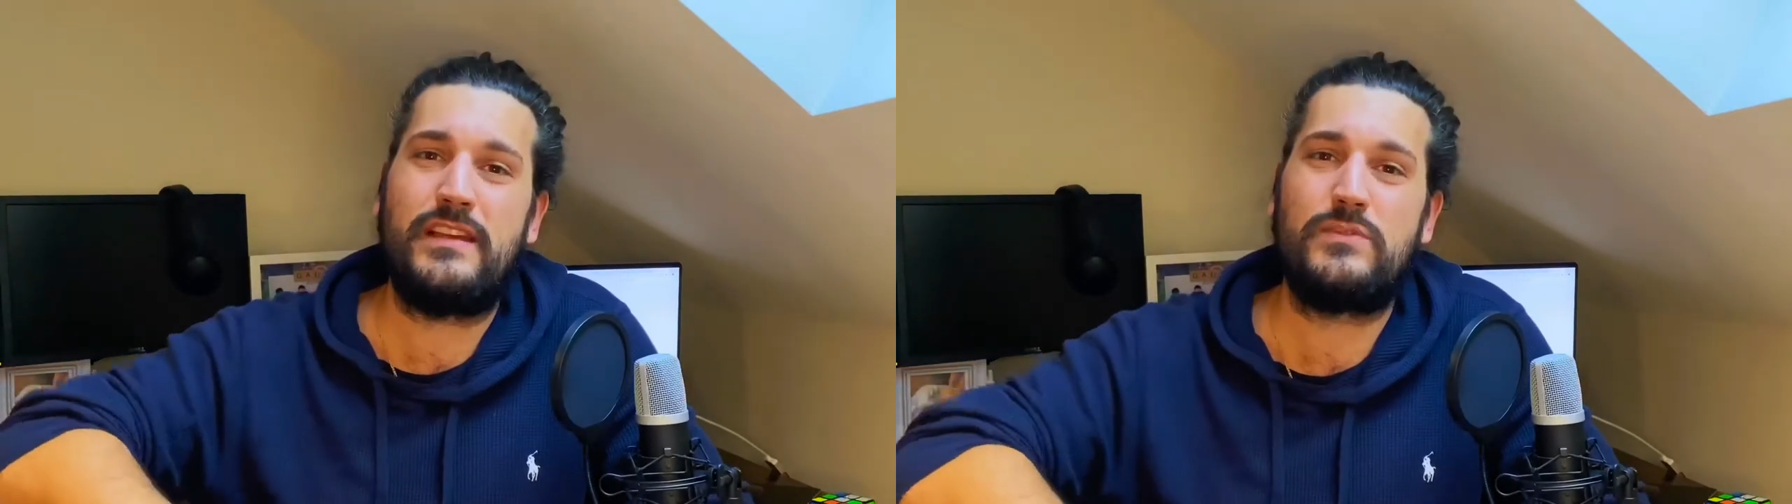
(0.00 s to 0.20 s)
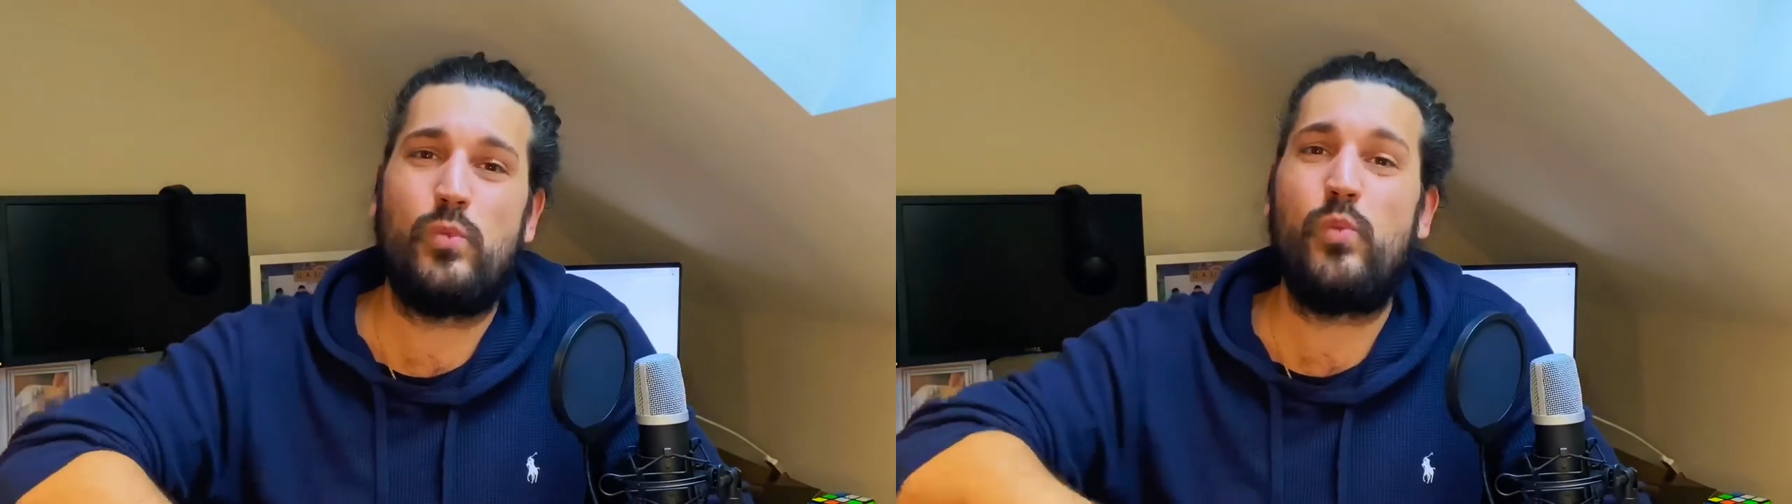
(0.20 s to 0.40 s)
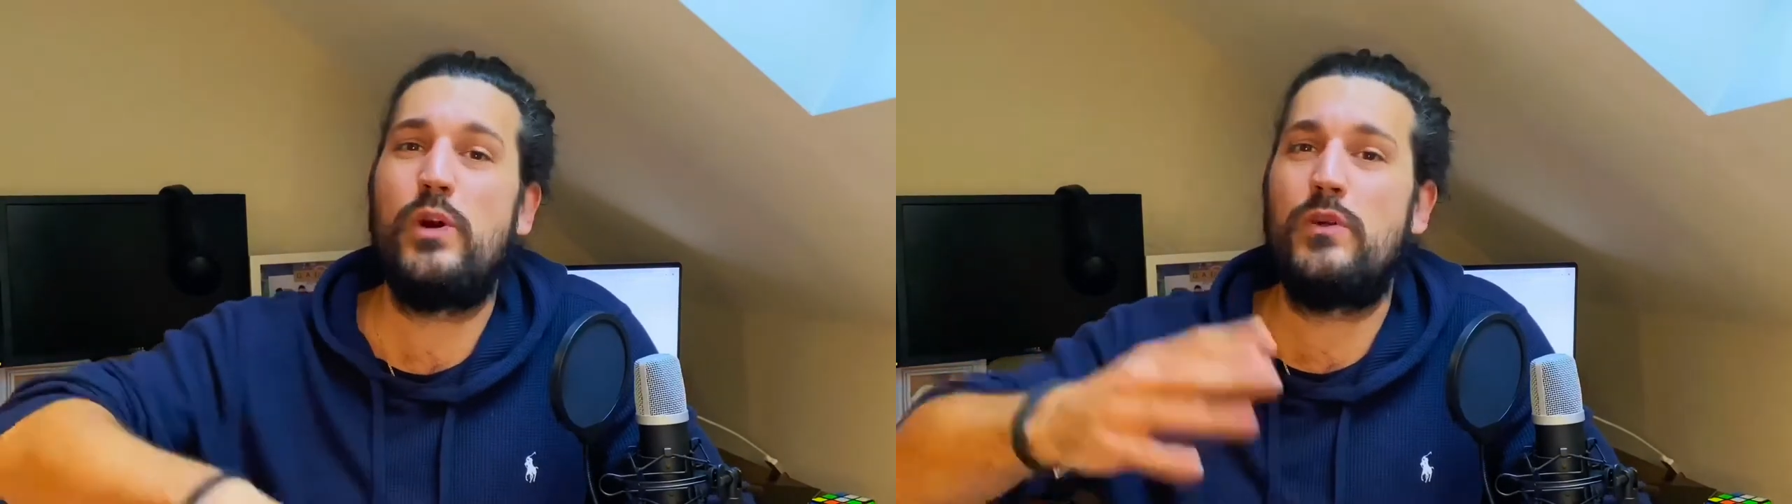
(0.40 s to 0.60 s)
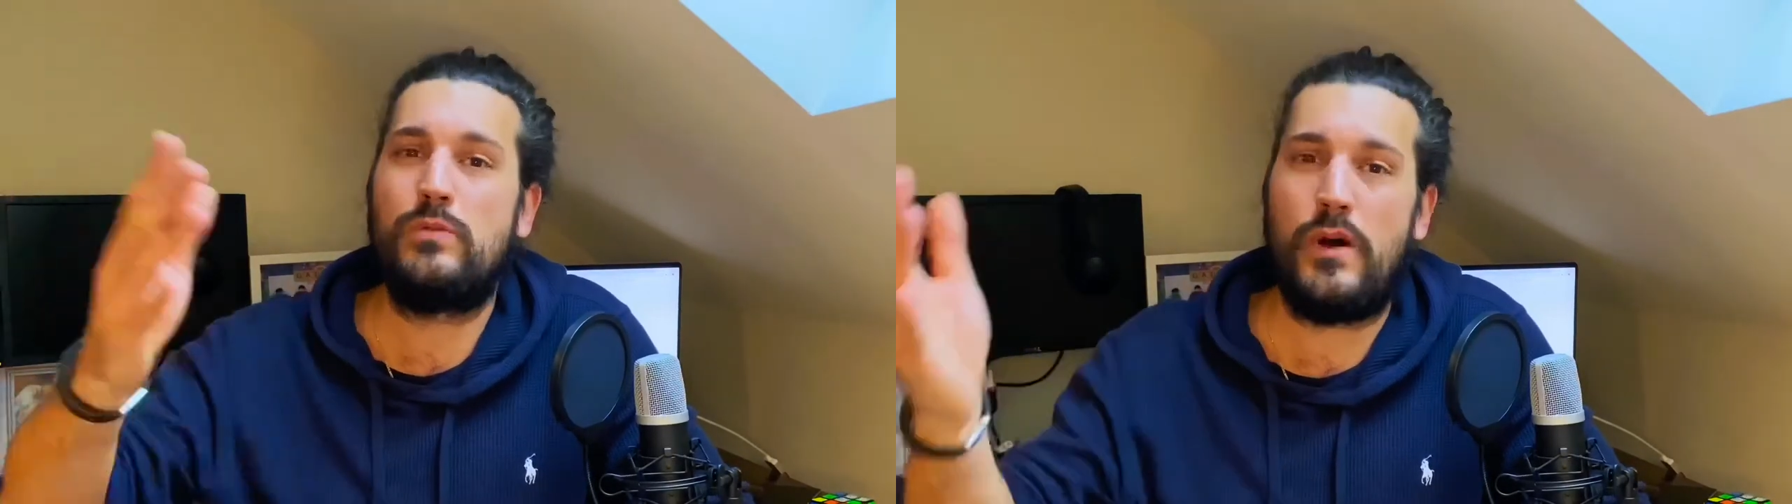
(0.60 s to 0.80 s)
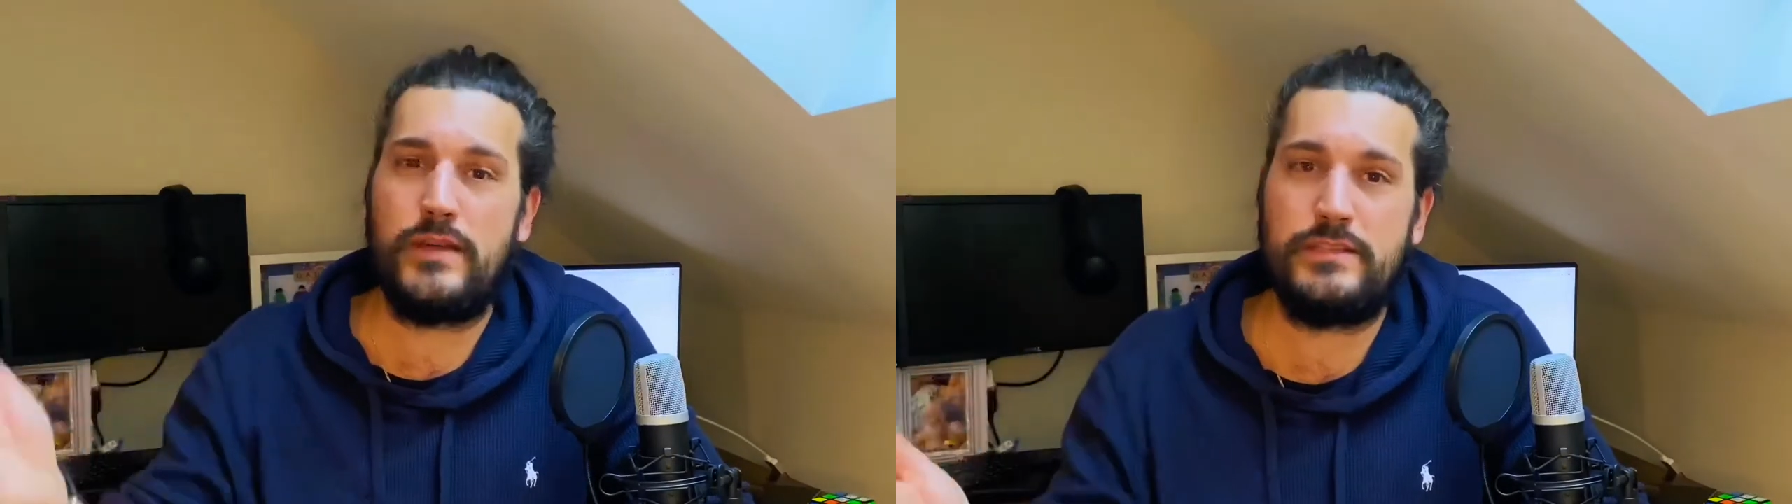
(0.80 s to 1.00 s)
this
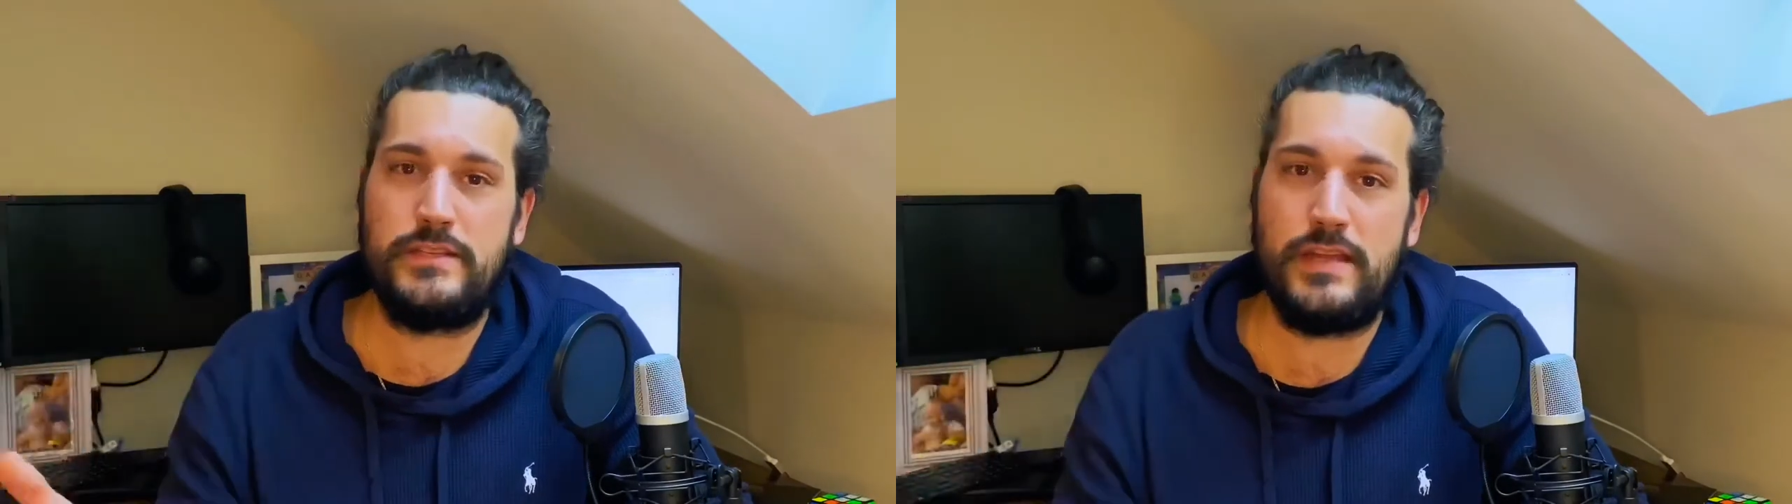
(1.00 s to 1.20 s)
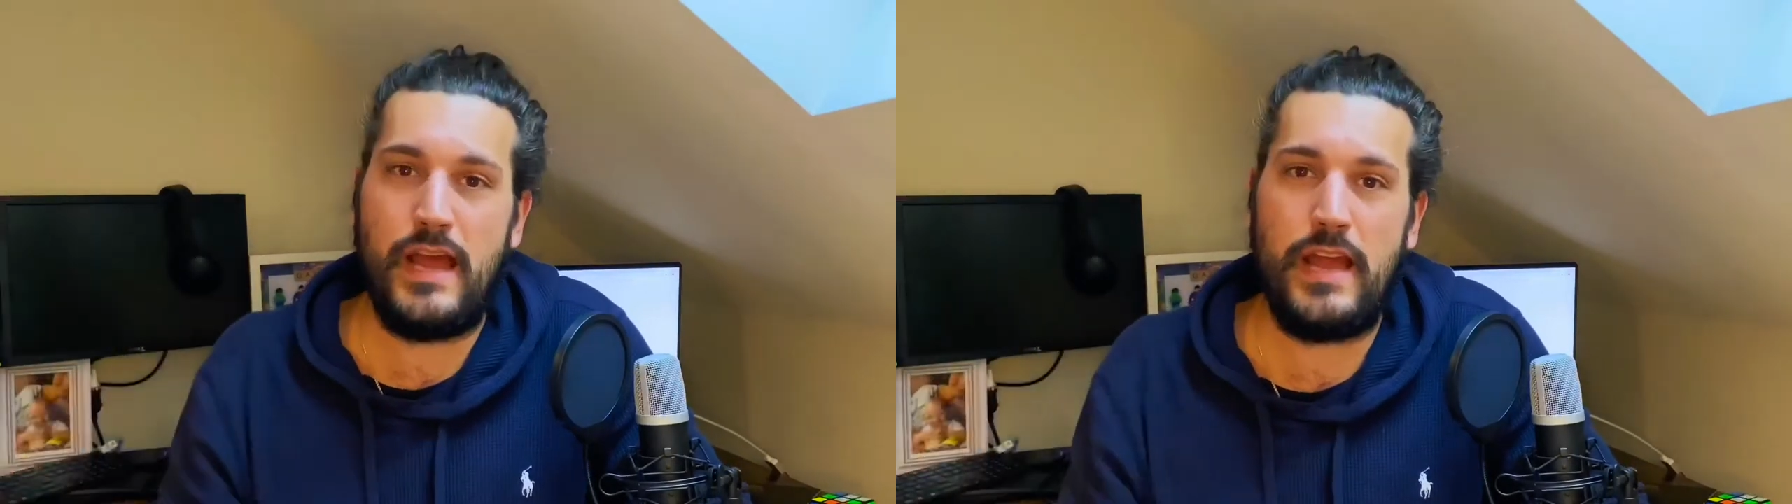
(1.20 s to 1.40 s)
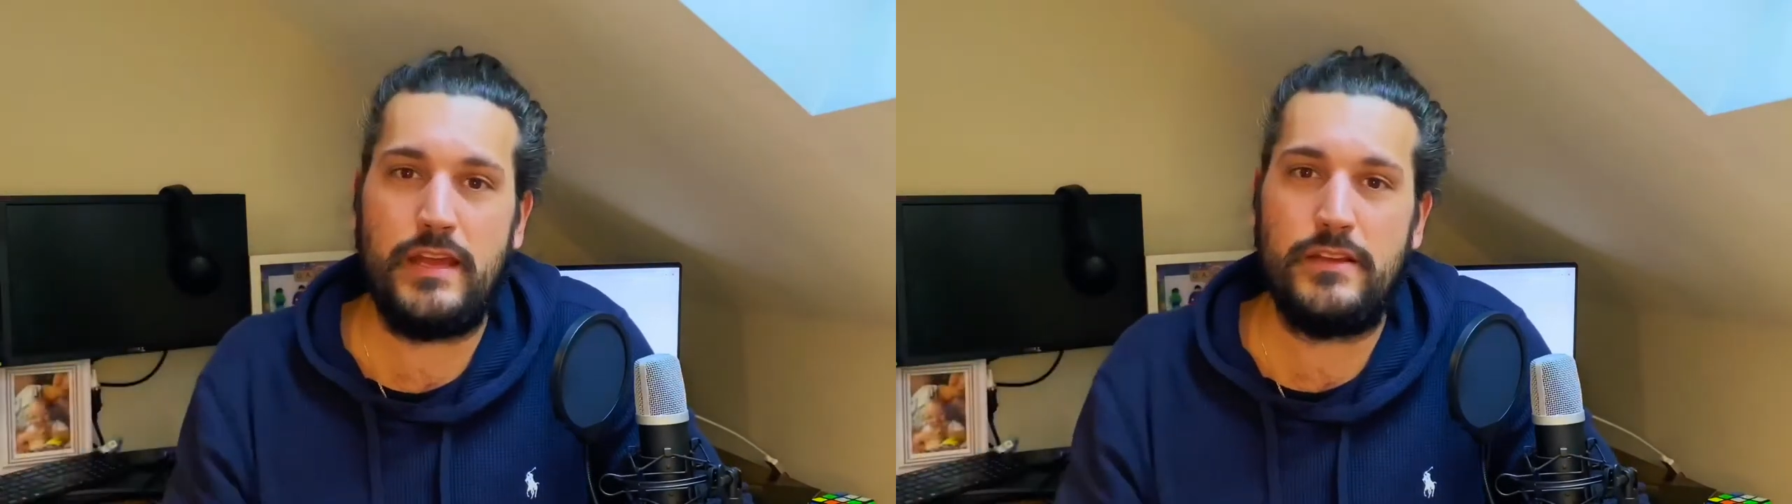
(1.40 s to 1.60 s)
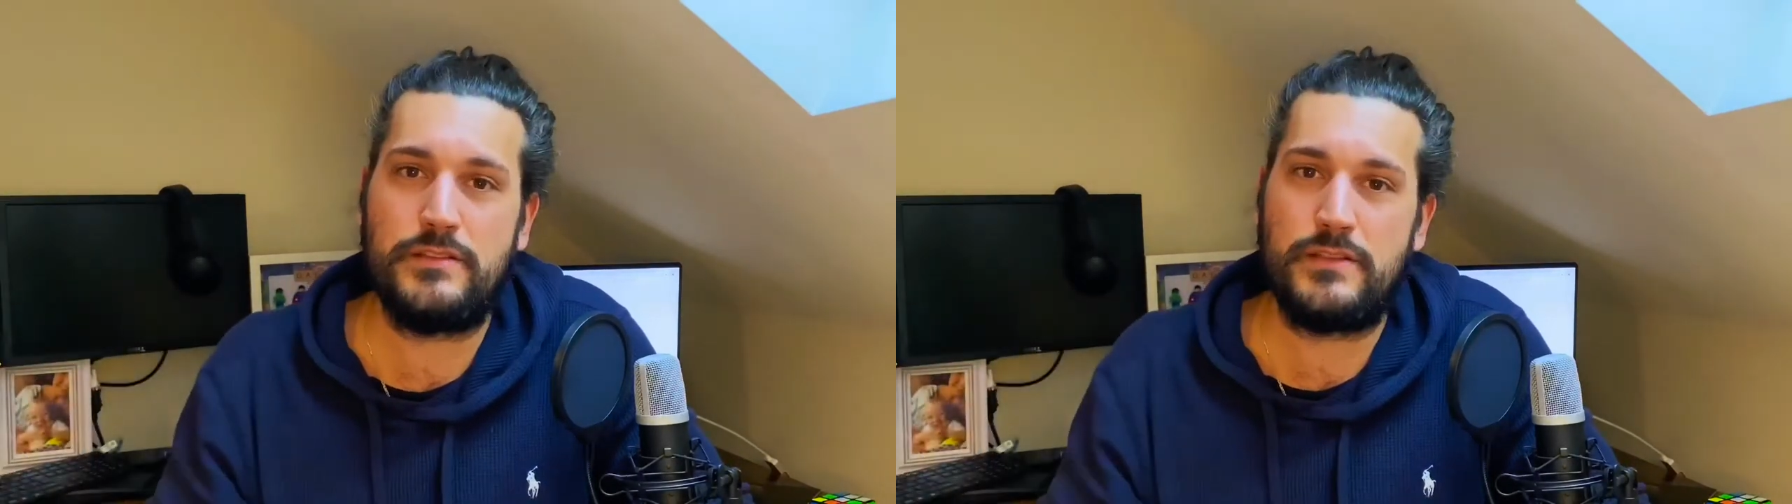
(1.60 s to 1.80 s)
worldwide today as